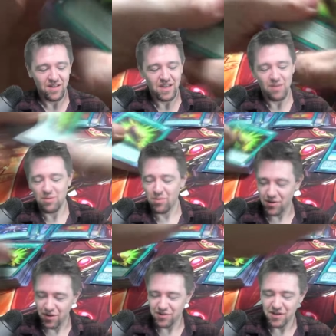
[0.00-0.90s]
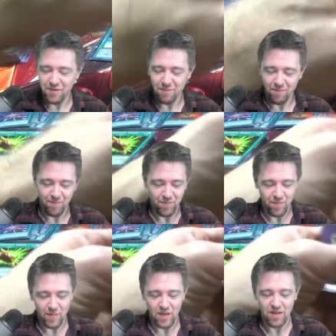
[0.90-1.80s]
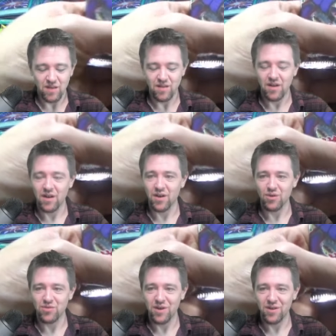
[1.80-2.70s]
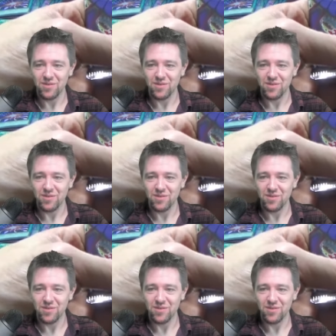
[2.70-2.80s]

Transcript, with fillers: Can we pull an ulti? A Ghost Rare?